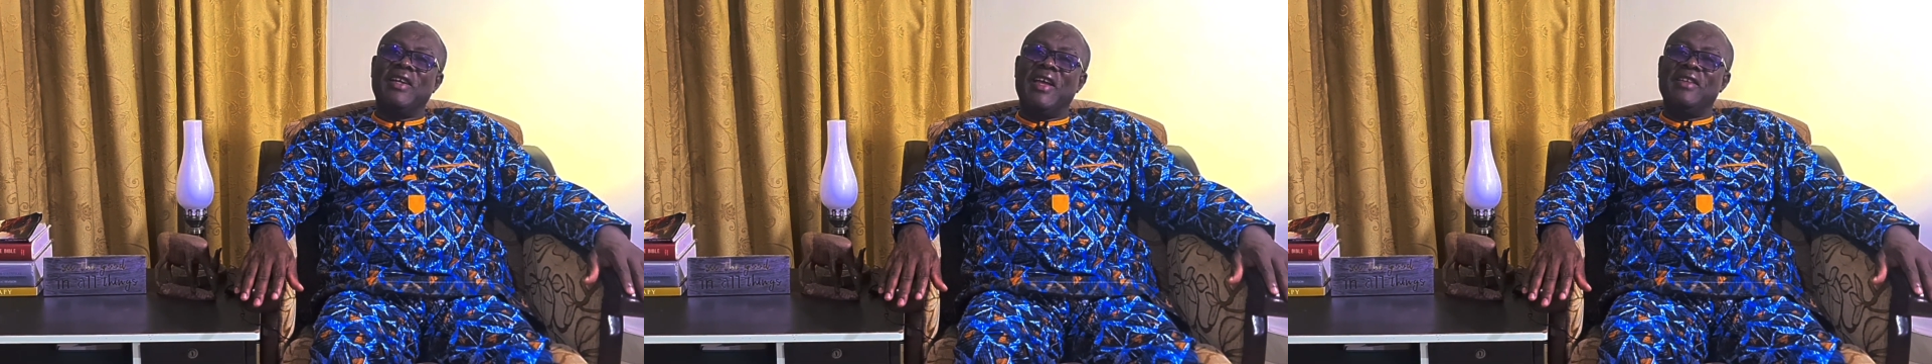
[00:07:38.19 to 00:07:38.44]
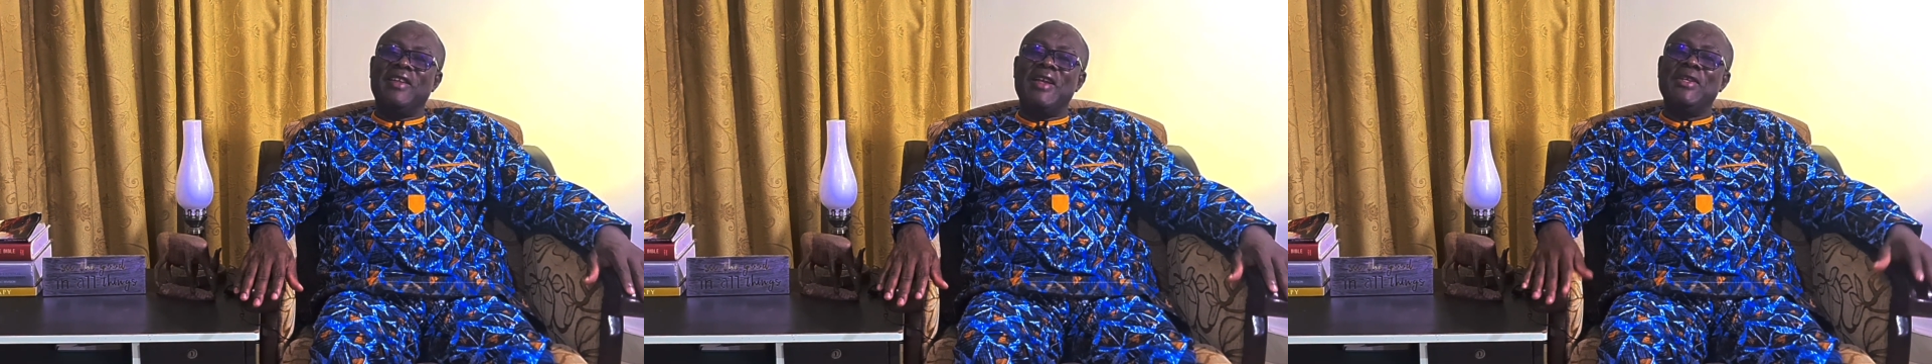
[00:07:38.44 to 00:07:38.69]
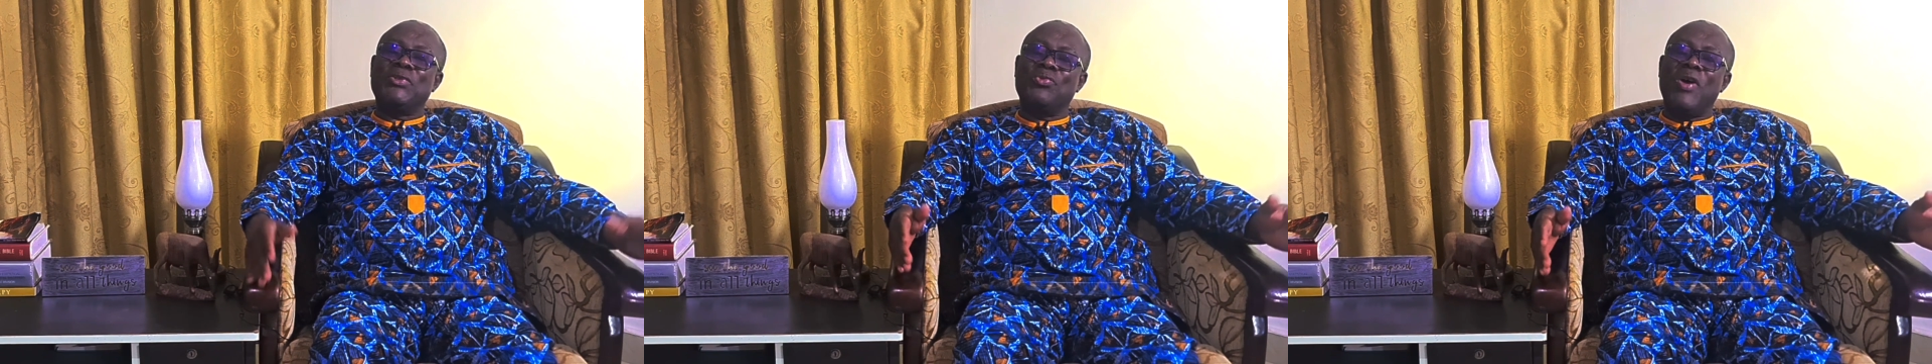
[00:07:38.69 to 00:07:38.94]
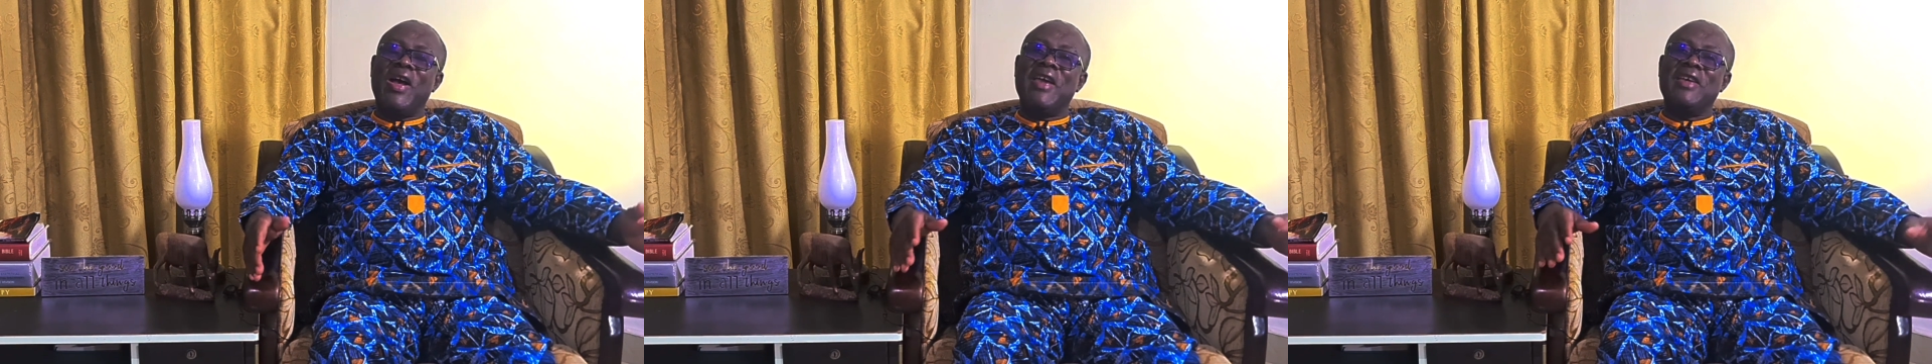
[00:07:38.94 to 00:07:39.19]
And that is
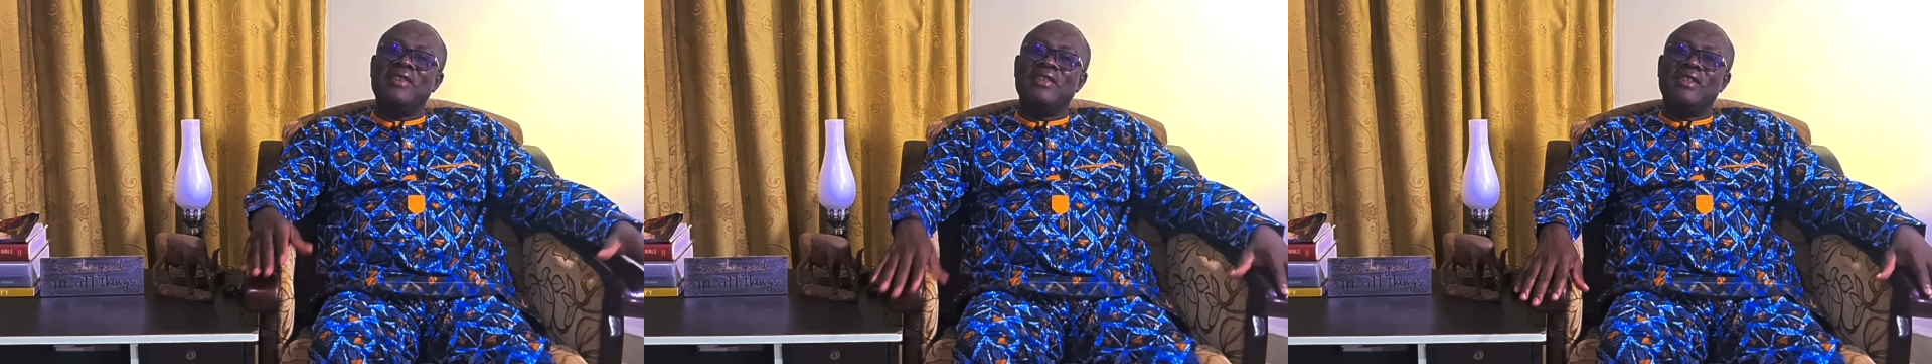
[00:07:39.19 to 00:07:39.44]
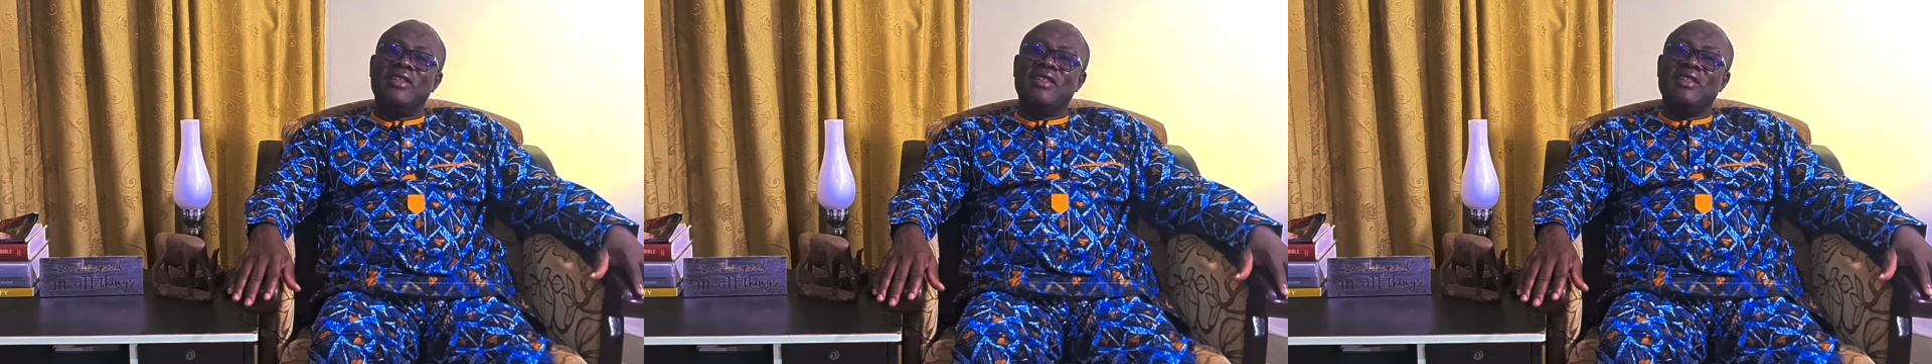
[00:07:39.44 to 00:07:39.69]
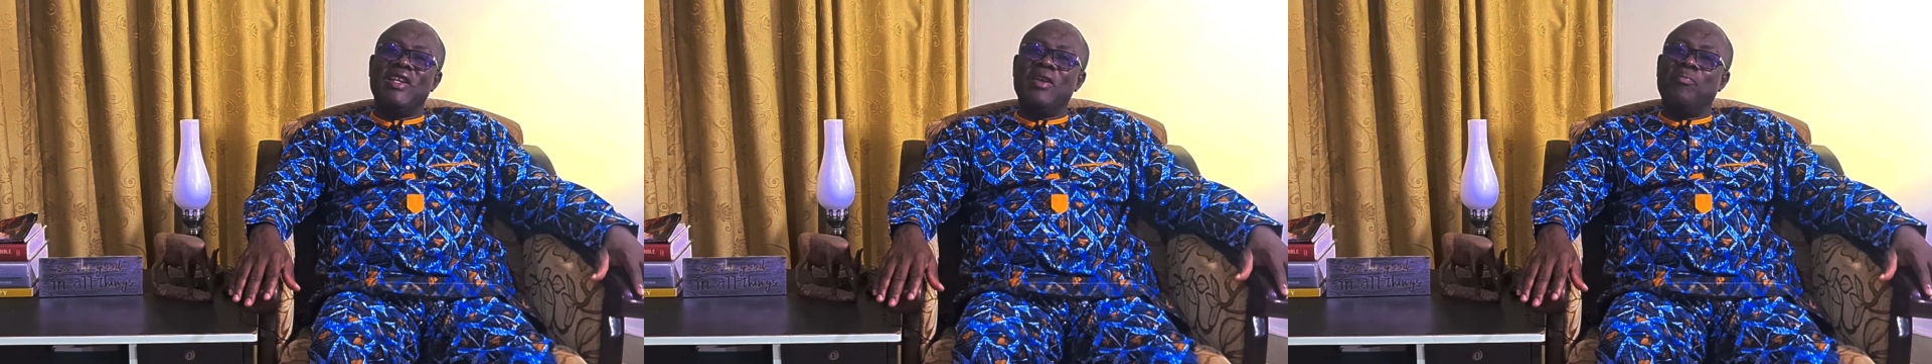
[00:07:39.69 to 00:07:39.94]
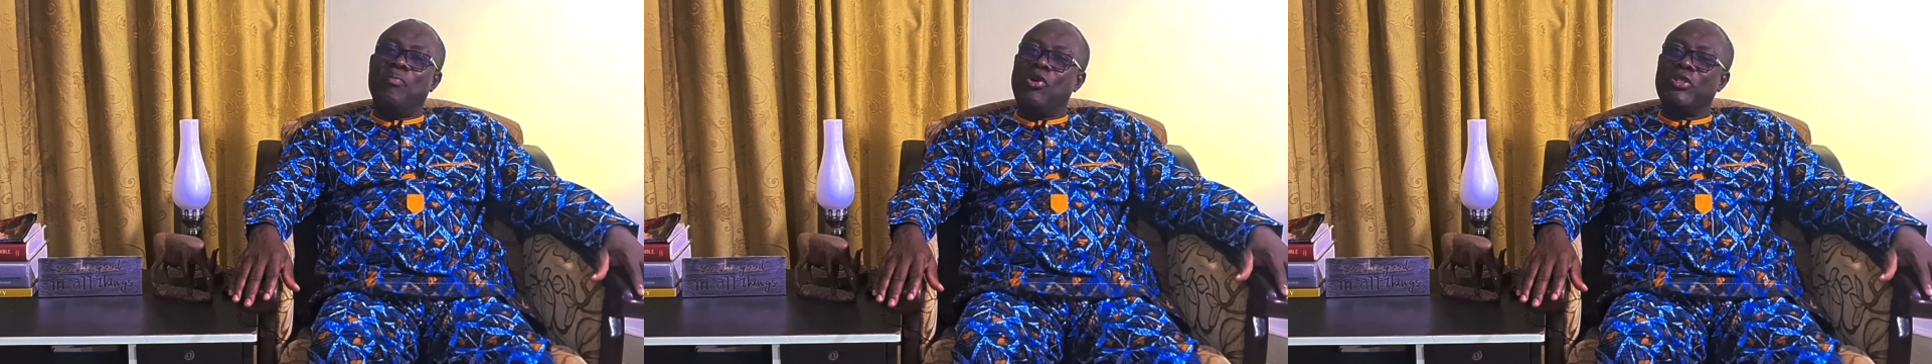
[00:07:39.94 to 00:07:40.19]
why they
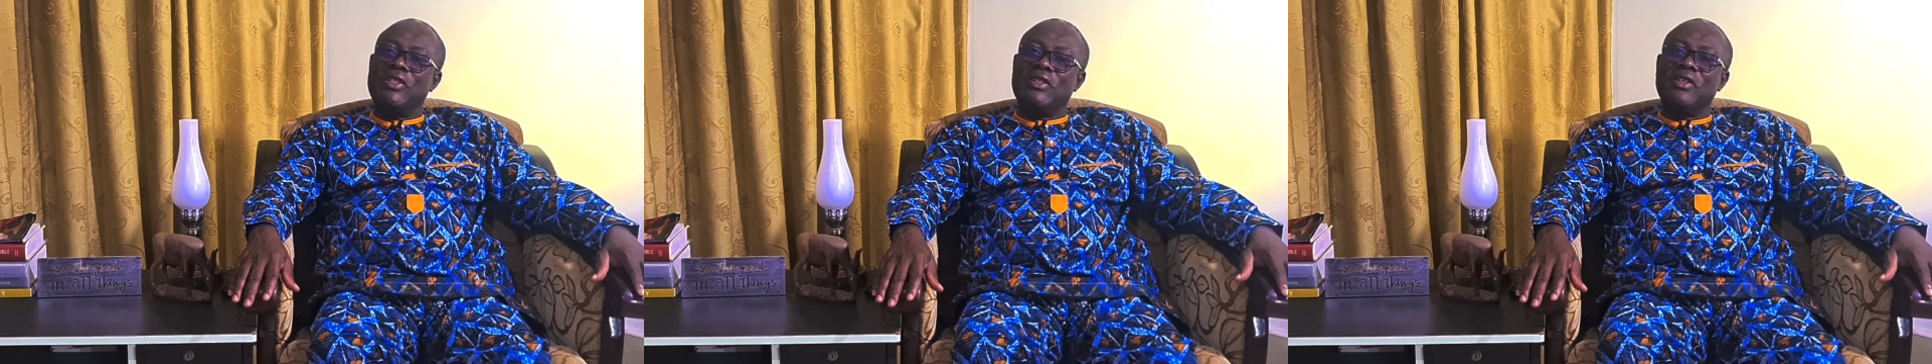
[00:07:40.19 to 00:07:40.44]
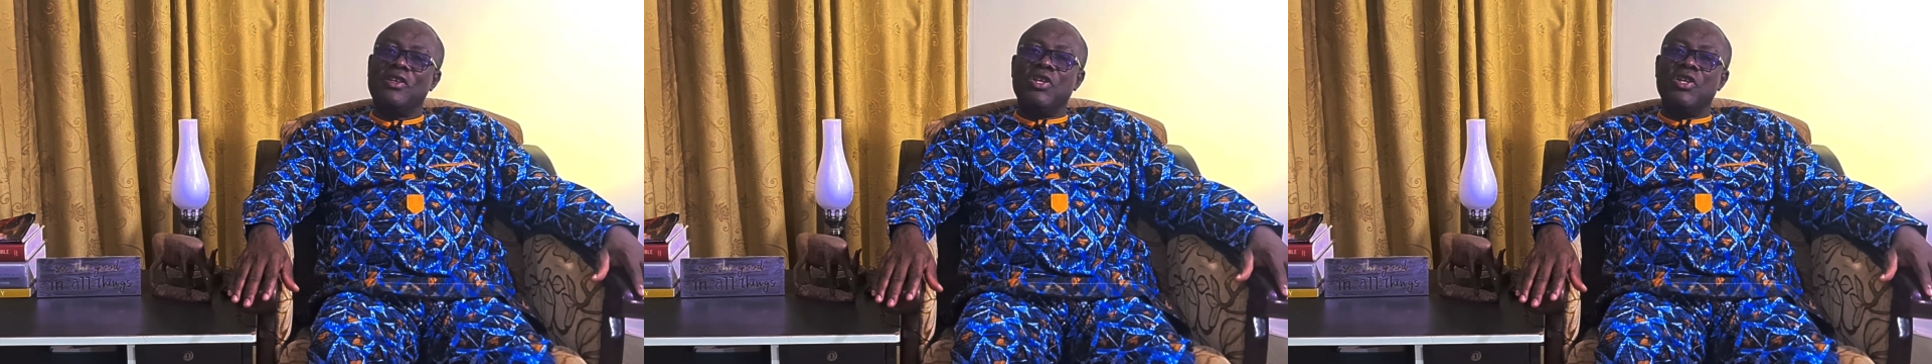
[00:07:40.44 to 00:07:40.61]
bought it.